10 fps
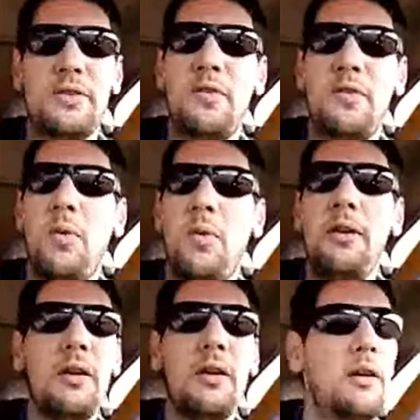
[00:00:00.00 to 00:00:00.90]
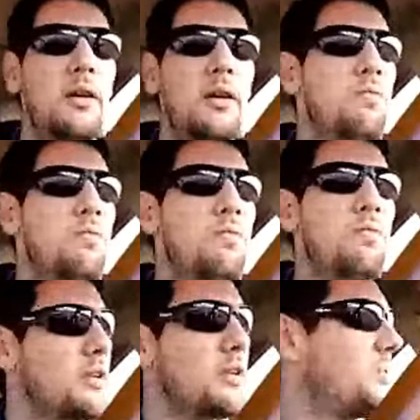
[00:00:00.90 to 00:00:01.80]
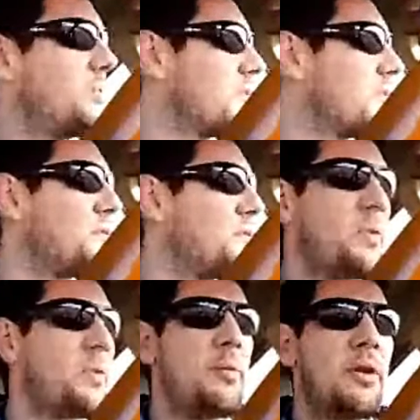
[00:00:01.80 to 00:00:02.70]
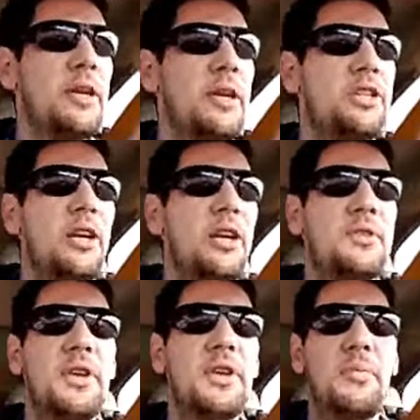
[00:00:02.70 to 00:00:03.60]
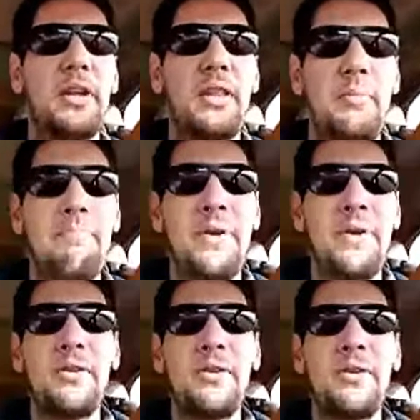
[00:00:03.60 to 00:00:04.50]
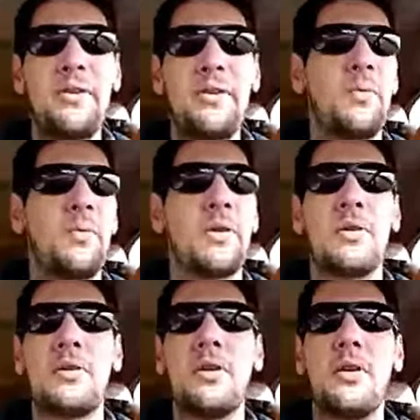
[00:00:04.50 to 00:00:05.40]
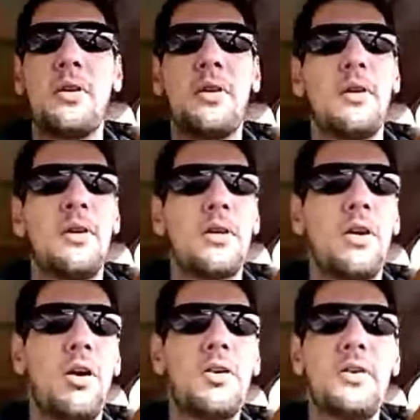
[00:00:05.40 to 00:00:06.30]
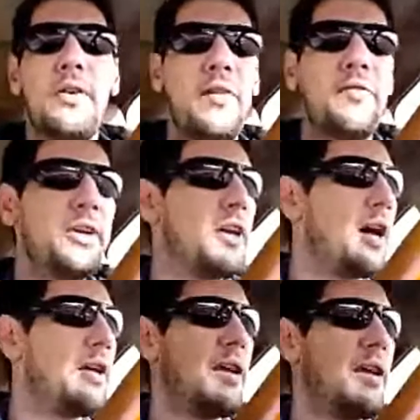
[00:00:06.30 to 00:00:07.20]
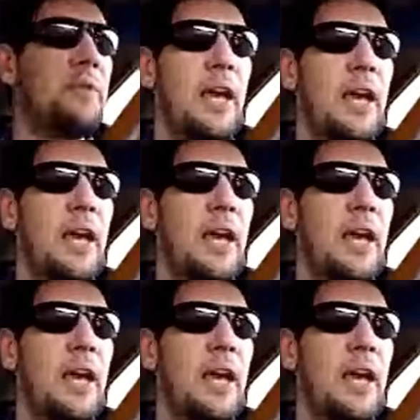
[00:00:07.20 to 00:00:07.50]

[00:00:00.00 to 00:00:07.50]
You give one wrong company your phone number and they share it with somebody, and then a million people in the world call you every goddamn day.